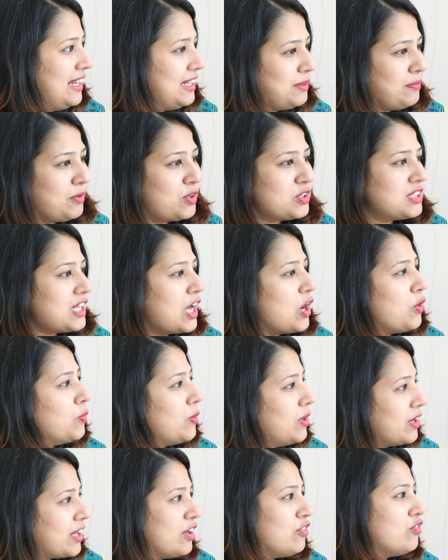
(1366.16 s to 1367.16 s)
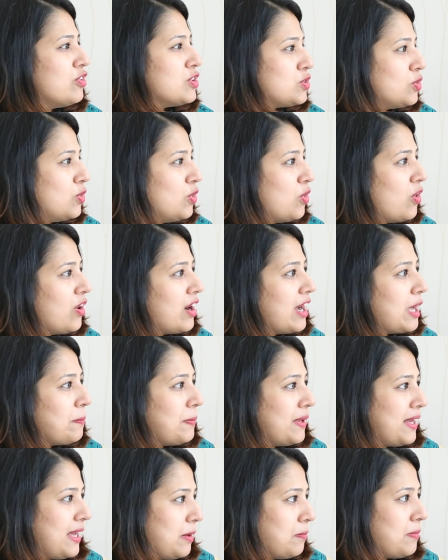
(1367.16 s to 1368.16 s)
lady, because now working for so long
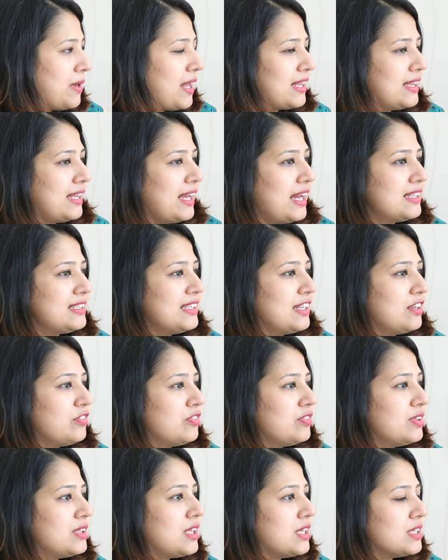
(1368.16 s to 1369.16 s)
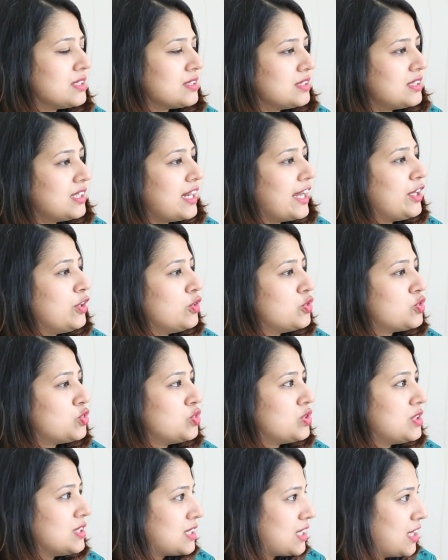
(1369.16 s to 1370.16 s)
I became like that, and with Azhar I used
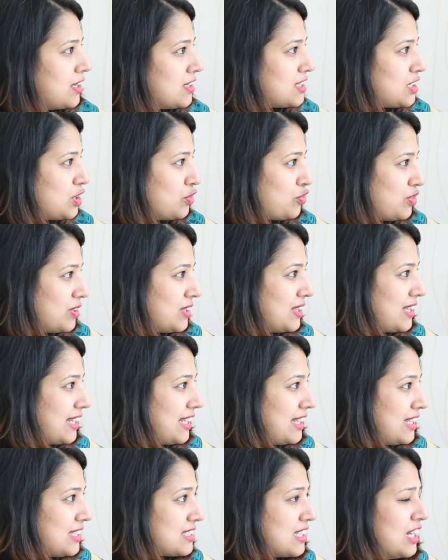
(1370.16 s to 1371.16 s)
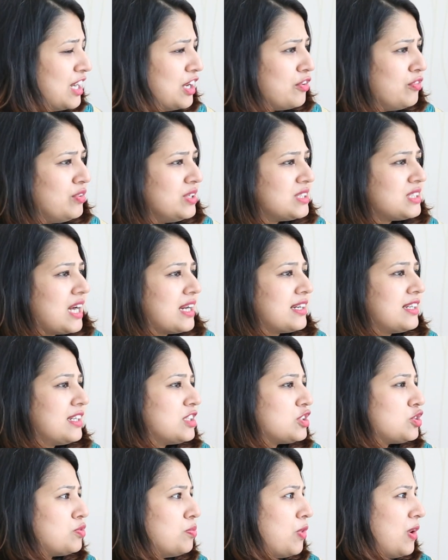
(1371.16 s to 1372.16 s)
to discuss different things. We
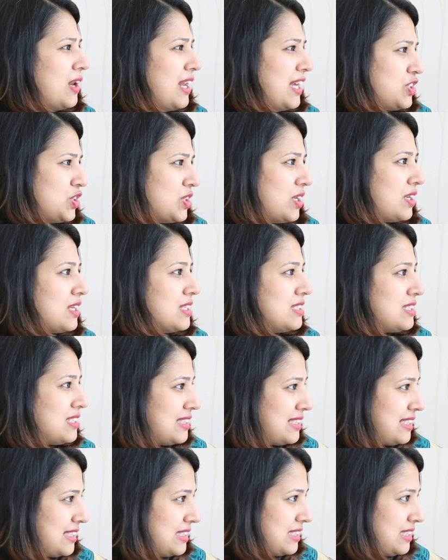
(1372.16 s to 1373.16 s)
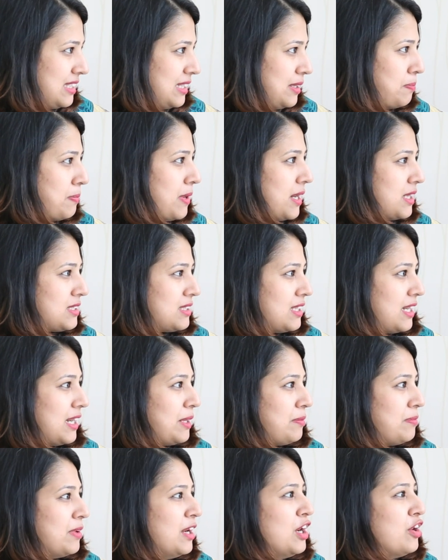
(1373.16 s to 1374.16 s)
started a small HR consultancy
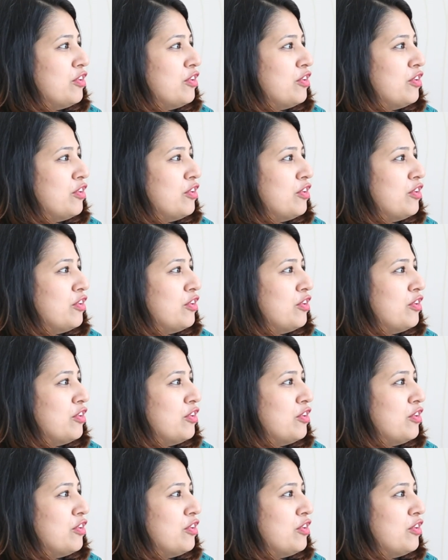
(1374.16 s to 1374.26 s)
part-time.